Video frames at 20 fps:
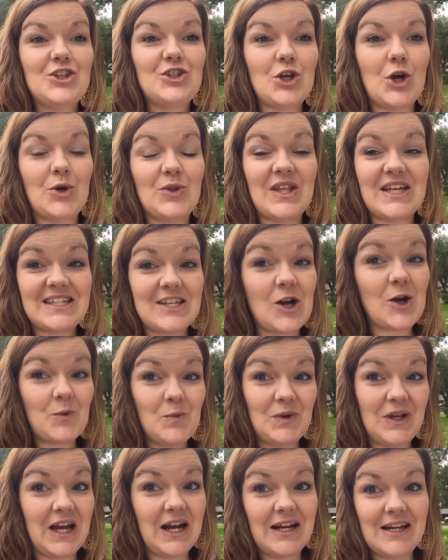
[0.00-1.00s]
So that's how
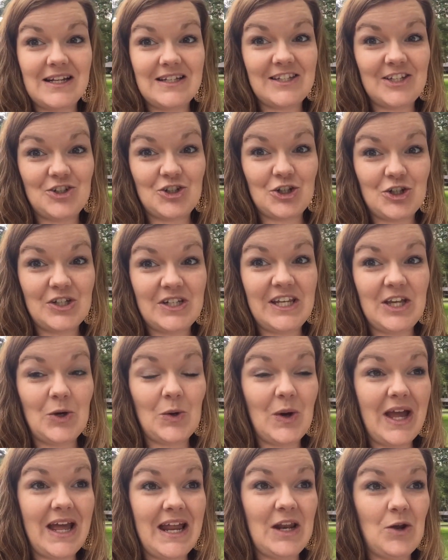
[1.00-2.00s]
come we got it at such a good
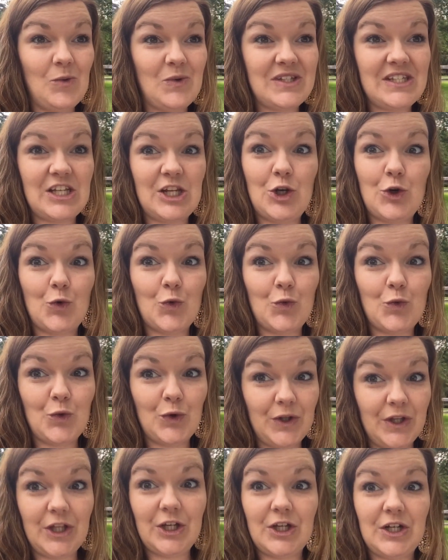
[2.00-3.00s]
deal, and it was in
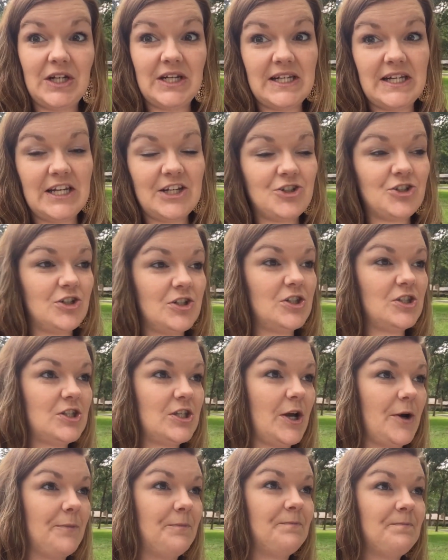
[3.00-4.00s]
really good condition.
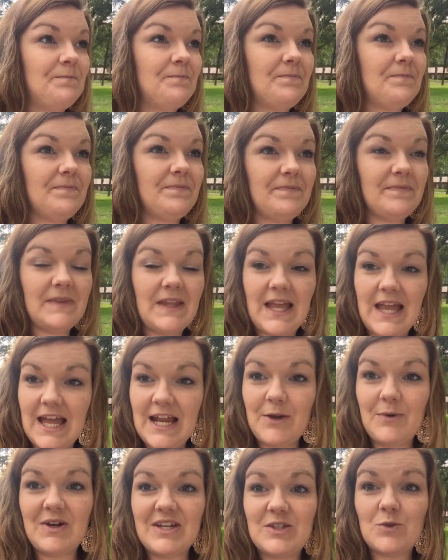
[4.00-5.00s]
So
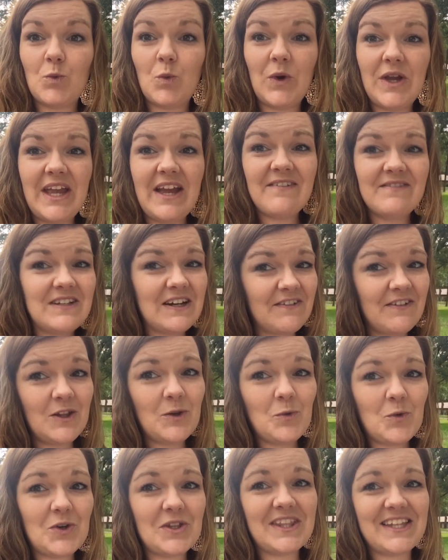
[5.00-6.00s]
anyways, we have
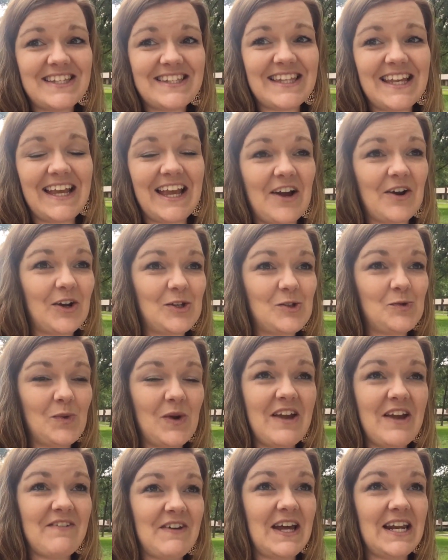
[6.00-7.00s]
definitely worn this thing out, because
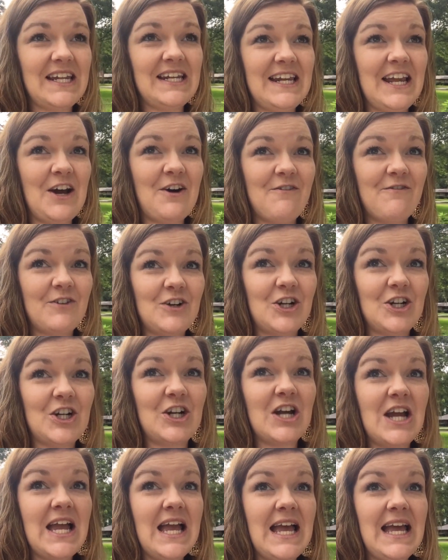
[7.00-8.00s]
we have had it now
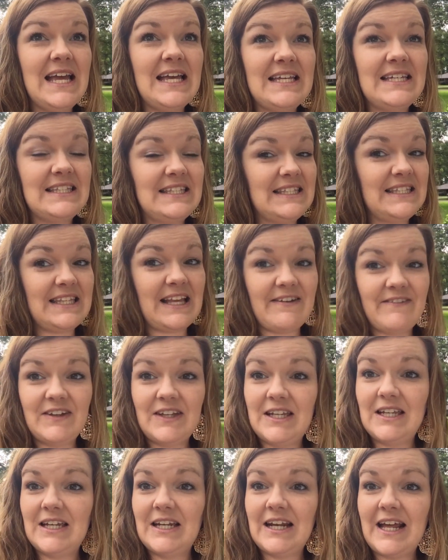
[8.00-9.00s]
for
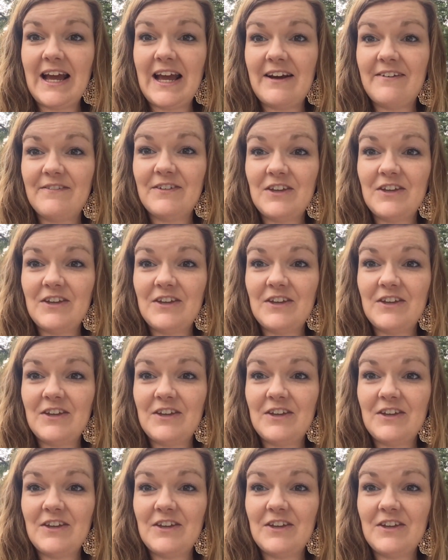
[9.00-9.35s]
seven and a half